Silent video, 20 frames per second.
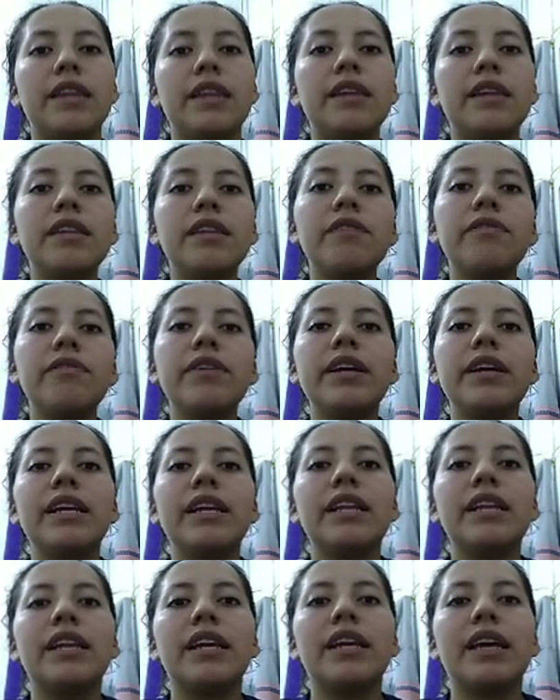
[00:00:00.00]

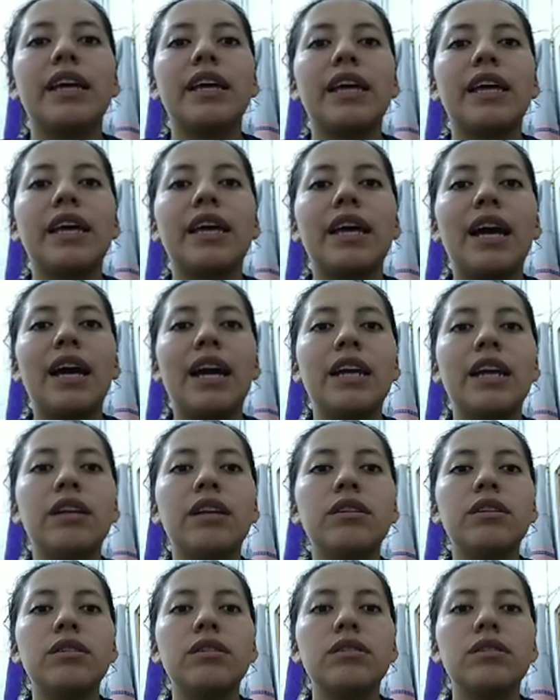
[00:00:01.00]
different
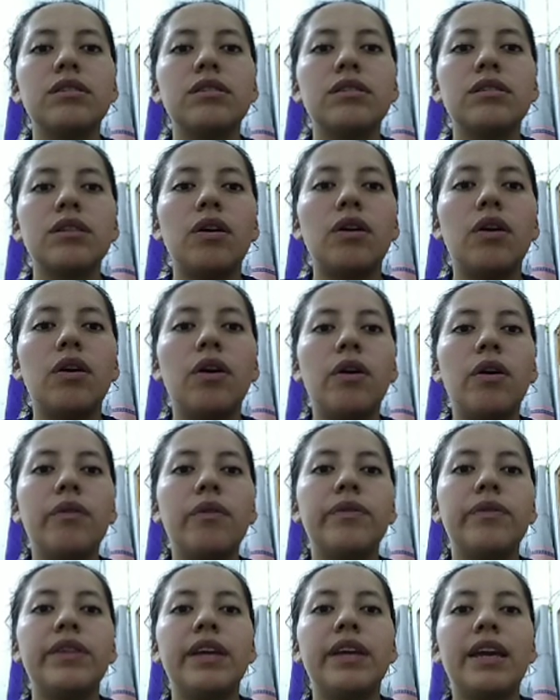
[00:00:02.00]
kinds
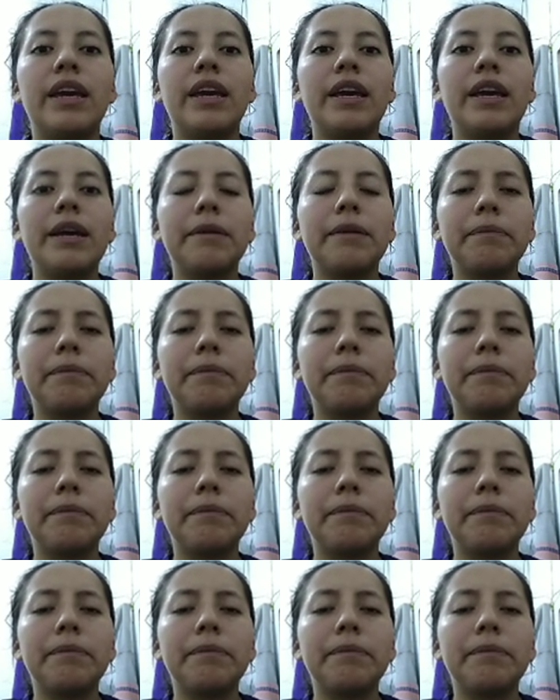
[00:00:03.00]
of the